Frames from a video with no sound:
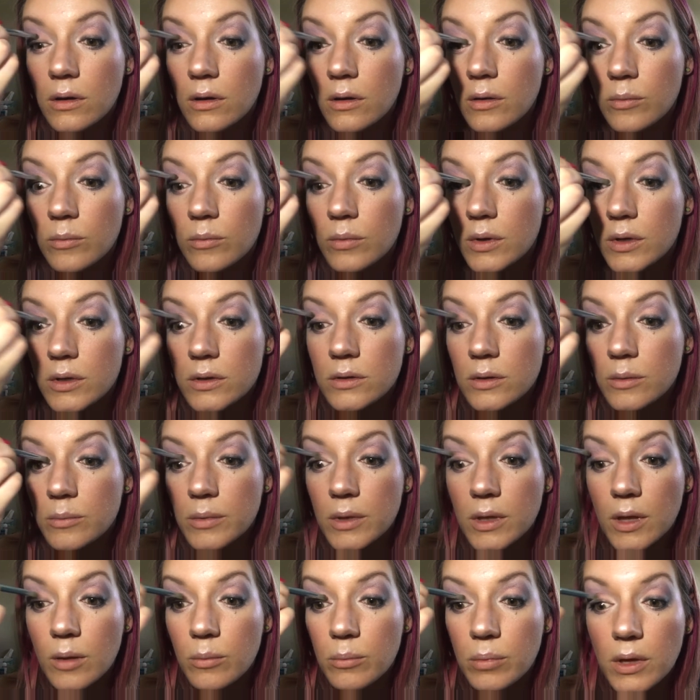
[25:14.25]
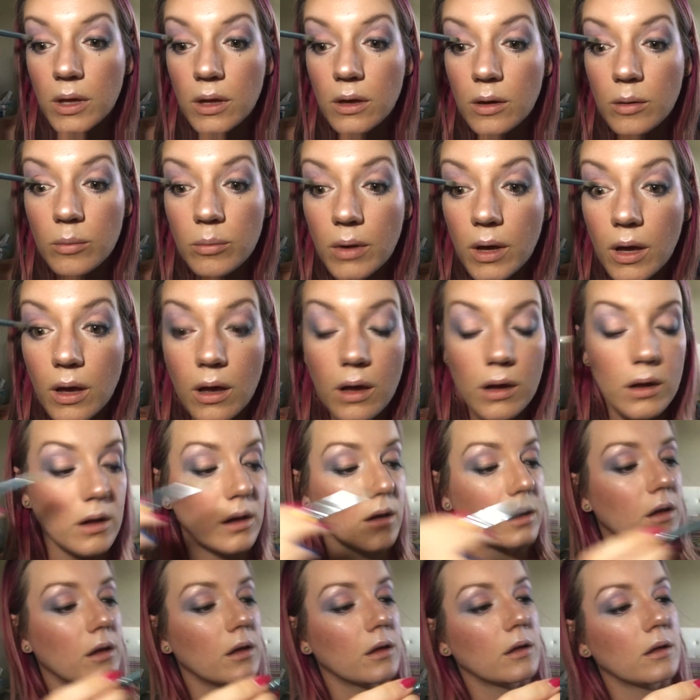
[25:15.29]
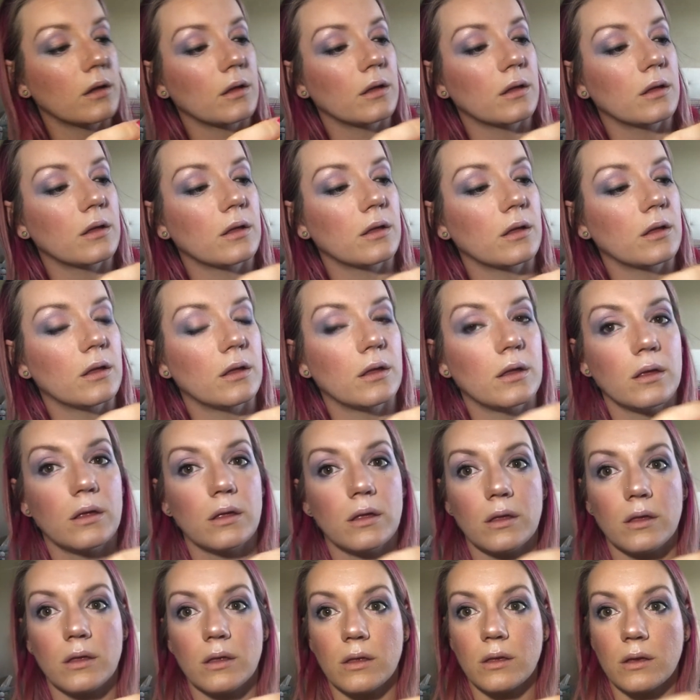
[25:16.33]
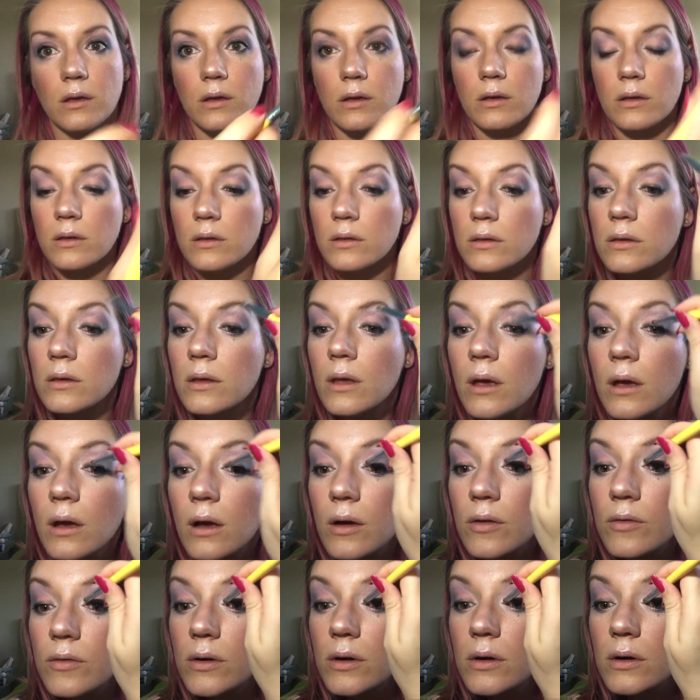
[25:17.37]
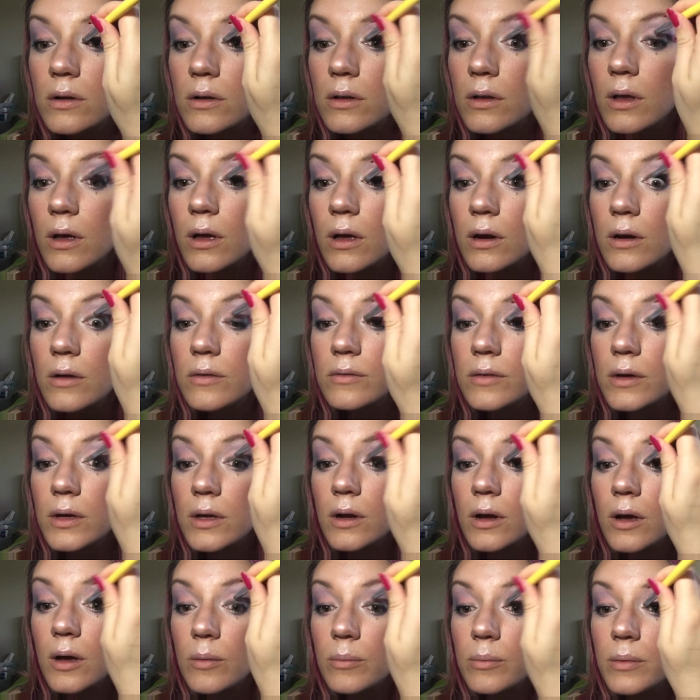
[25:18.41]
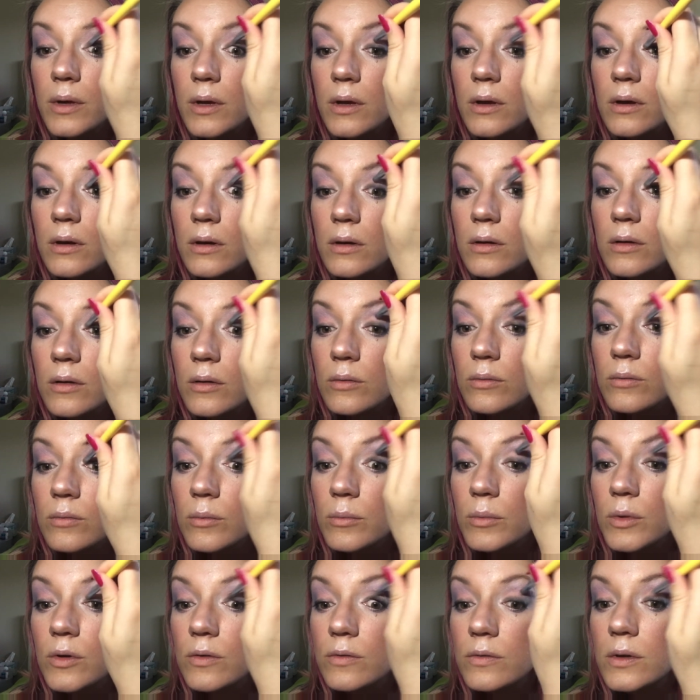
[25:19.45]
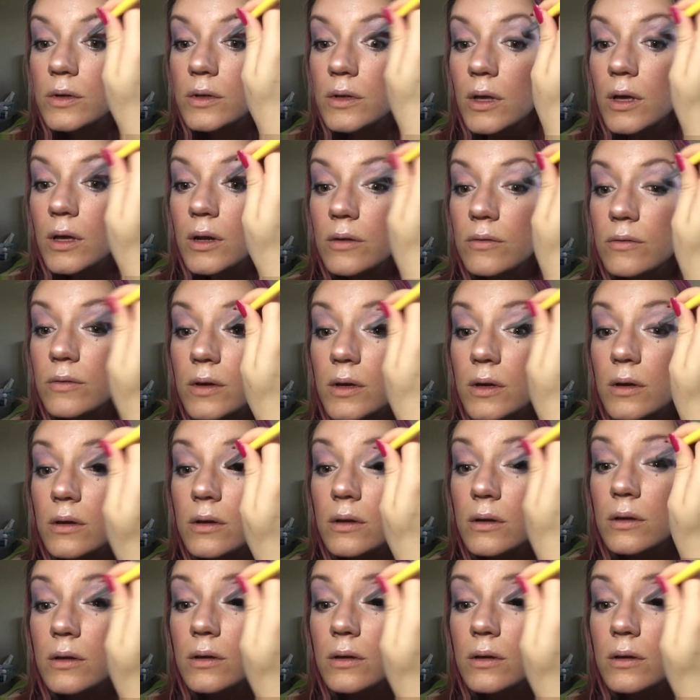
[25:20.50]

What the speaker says: and put some of that pink back, because I covered a lot of it up and removed a lot of it.